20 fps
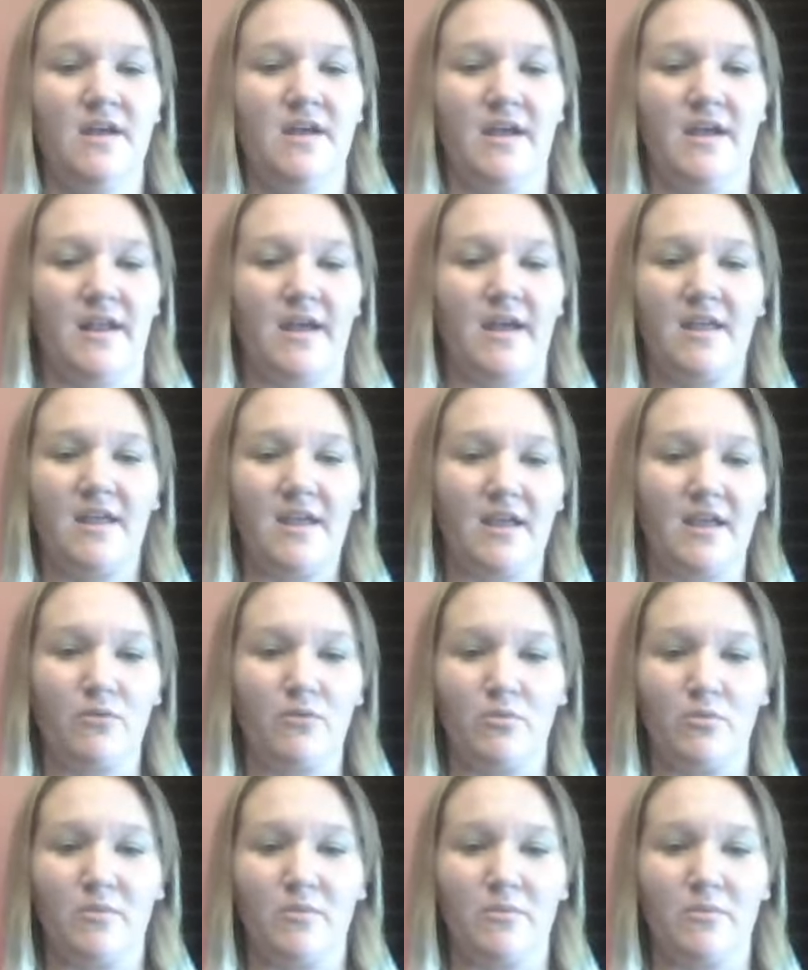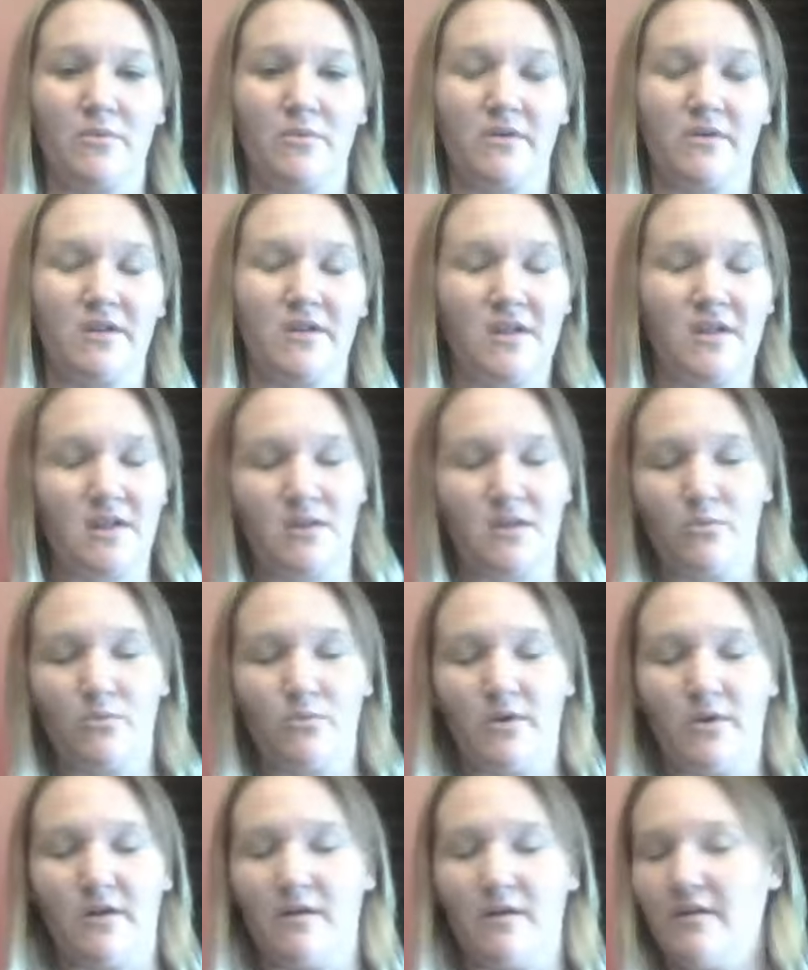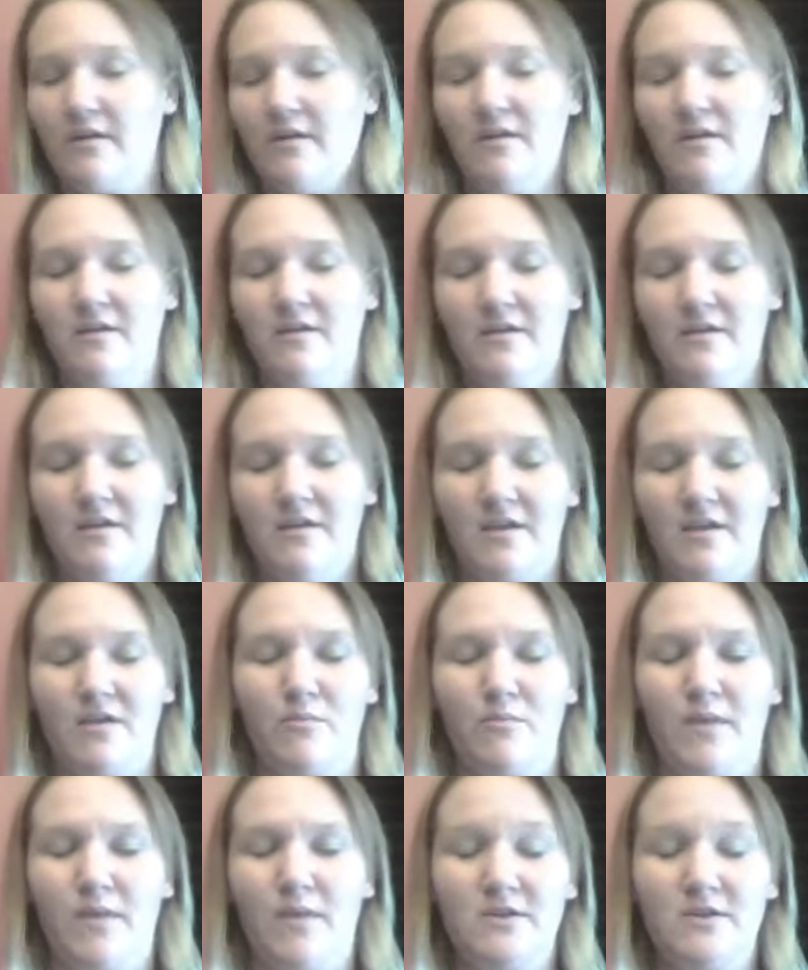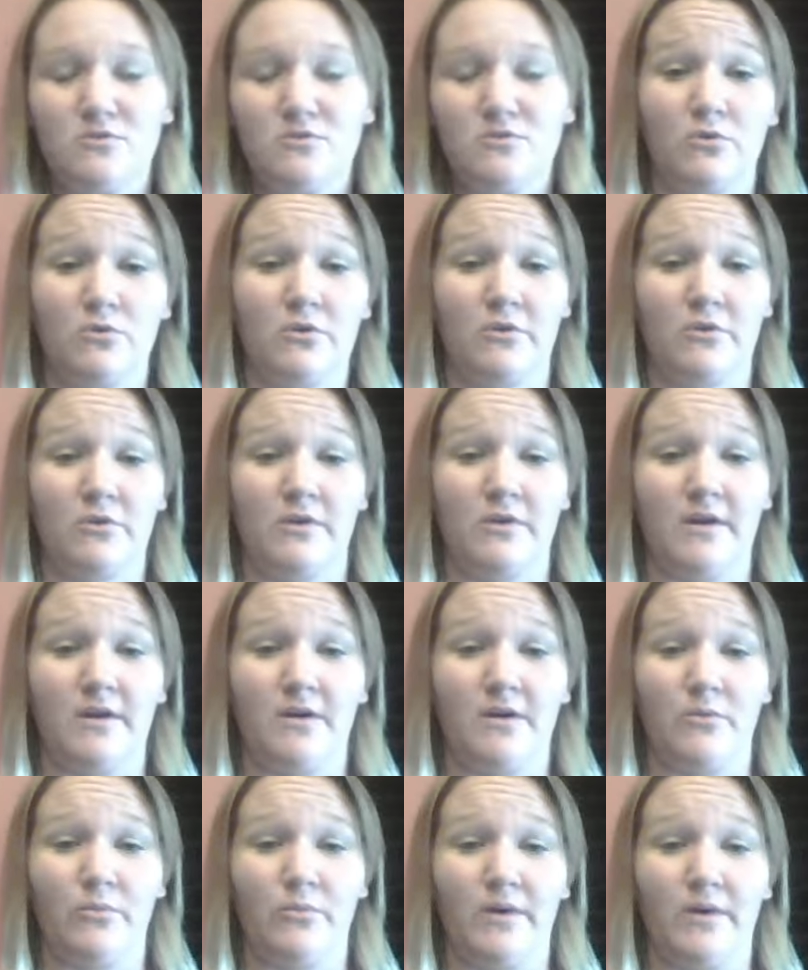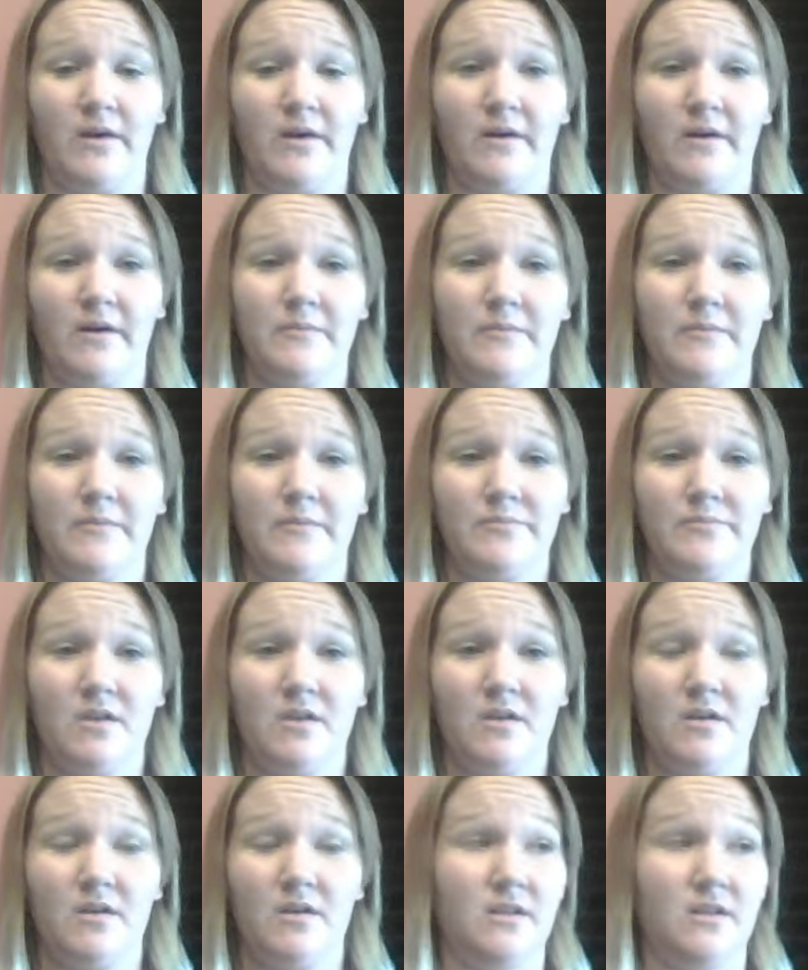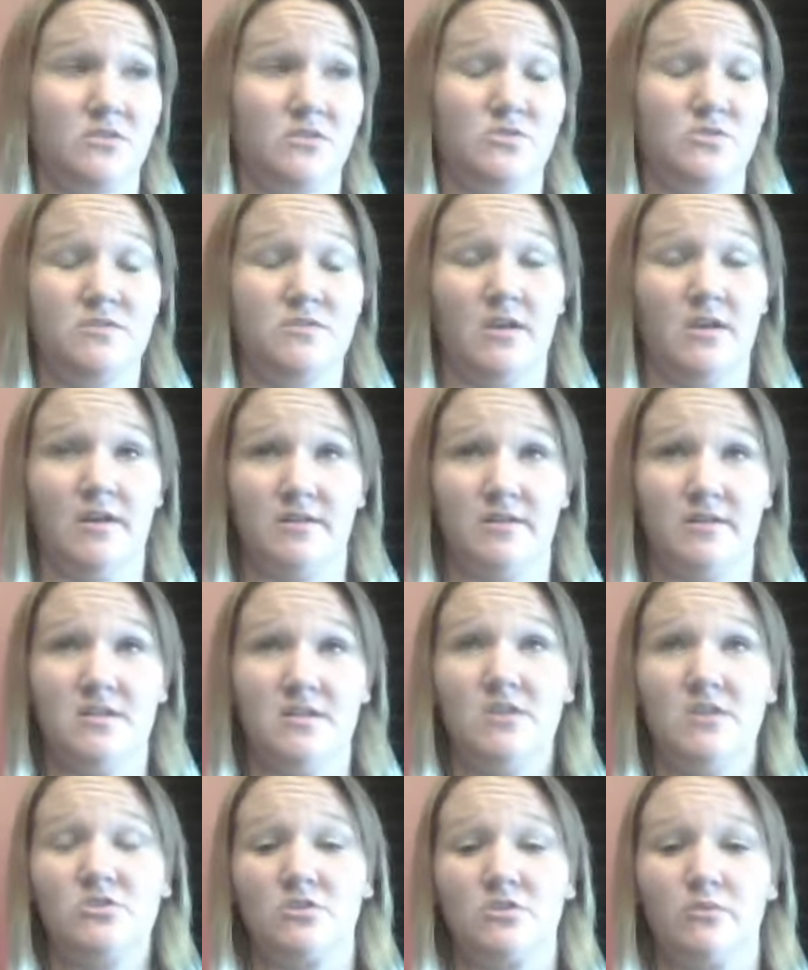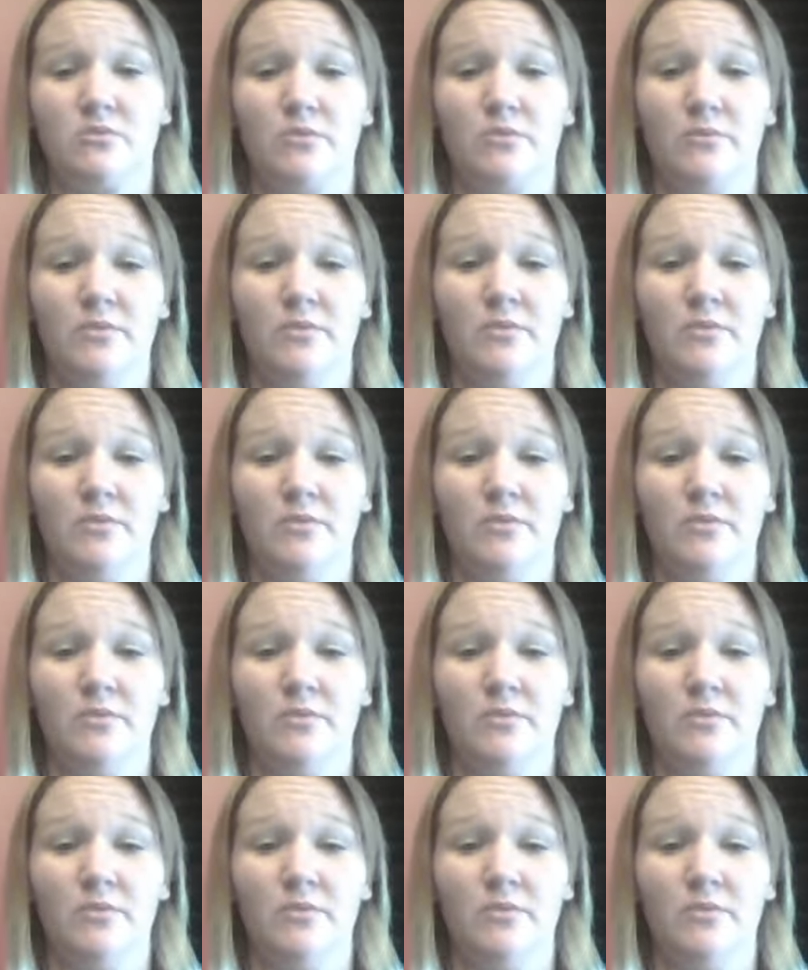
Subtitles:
And I can't remember anywhere in my school career where a teacher would